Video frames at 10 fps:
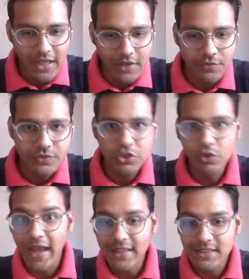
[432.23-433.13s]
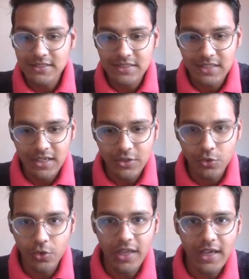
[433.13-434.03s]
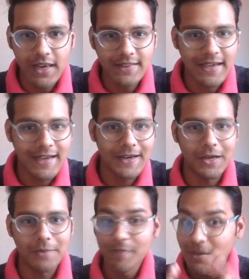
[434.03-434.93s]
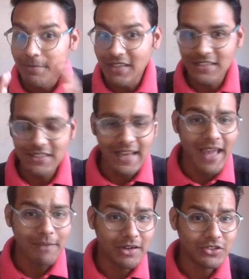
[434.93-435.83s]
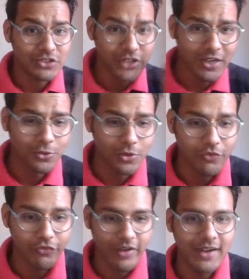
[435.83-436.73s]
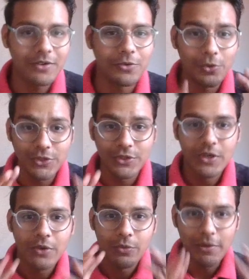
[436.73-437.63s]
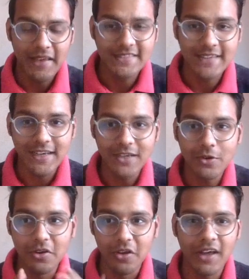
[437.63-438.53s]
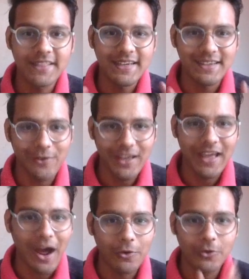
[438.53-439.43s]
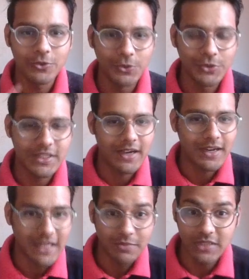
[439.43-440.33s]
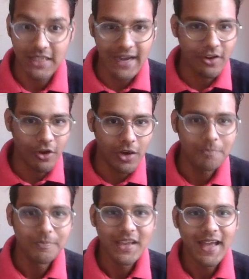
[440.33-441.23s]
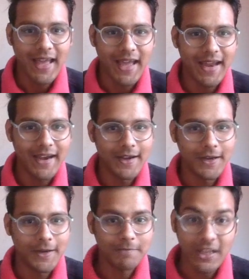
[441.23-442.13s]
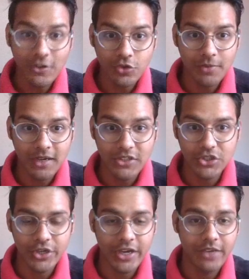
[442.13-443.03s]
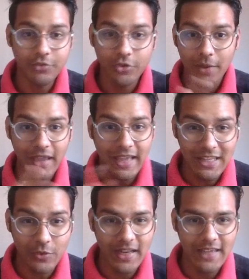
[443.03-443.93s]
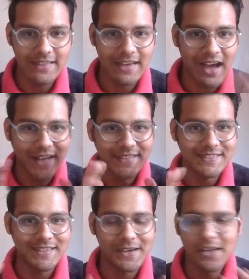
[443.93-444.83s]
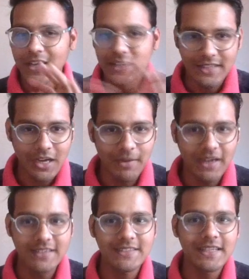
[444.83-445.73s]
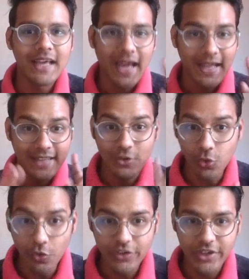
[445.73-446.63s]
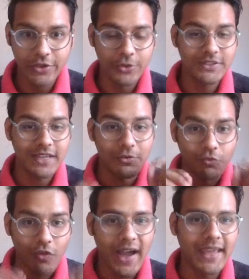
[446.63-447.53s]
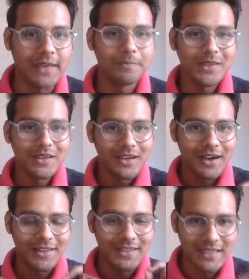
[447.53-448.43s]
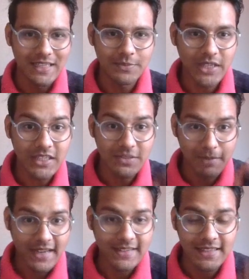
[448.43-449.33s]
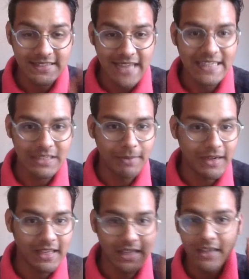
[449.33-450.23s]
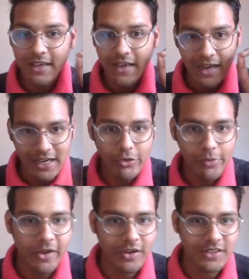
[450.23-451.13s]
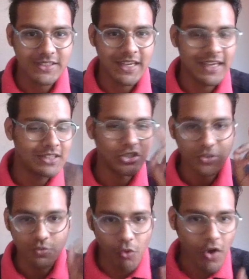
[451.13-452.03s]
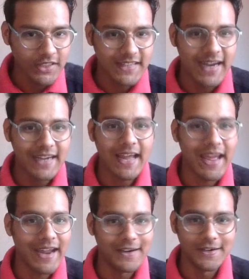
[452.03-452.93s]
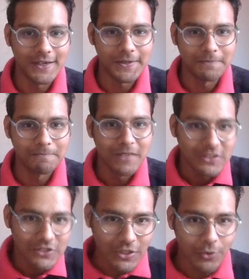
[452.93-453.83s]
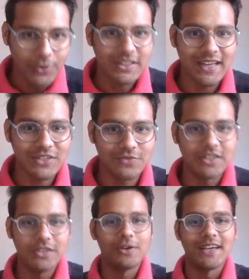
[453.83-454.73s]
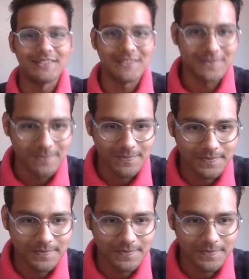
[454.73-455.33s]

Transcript: If you like this tutorial, then please hit the like button, share to the friend who will be excited to learn that okay how to use the deepseek and all. And thank you so much. If you have any query, then ask in the comments. And there are two videos that why the deepseek is better than chat gpt. It will be on a screen. Just watch that and see you in the next video, guys.